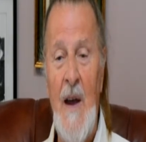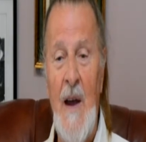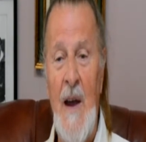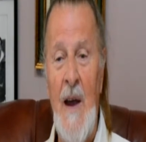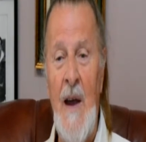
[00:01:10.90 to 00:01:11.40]

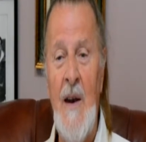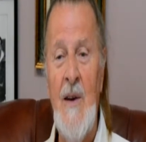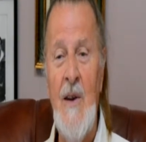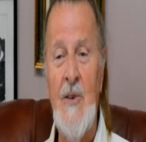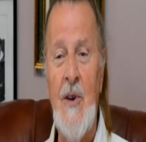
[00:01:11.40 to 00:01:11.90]
and
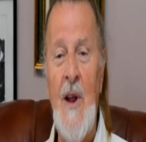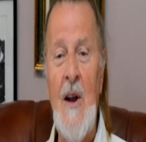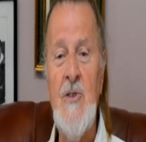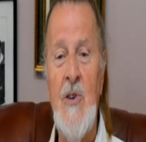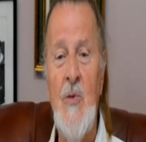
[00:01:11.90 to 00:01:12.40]

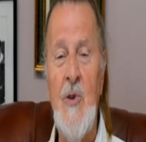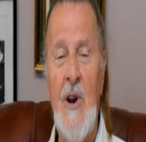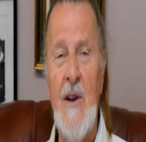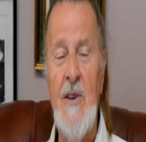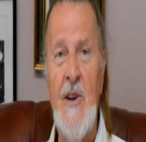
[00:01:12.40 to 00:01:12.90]
introduction of
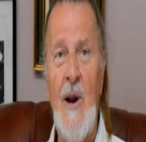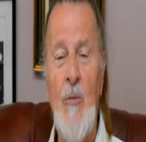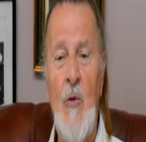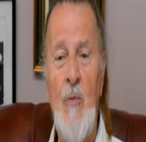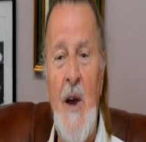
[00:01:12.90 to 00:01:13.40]
karate-gram
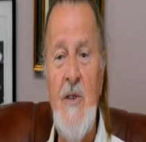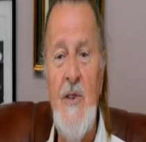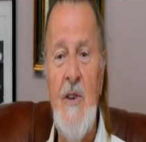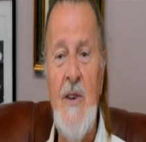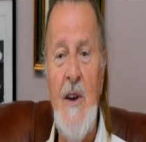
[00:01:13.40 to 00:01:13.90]
of
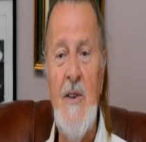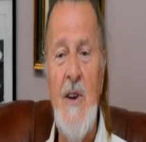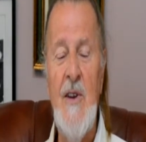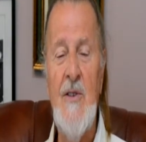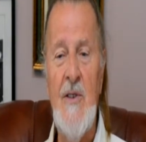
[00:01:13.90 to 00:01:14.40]
basic
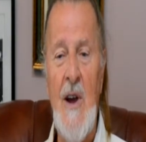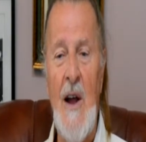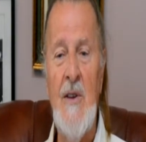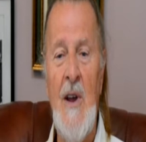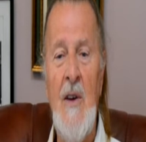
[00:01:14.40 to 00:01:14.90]
techniques,
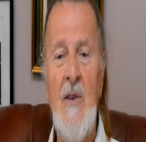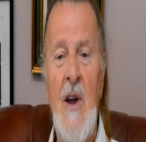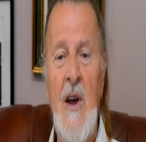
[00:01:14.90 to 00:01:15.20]
kata,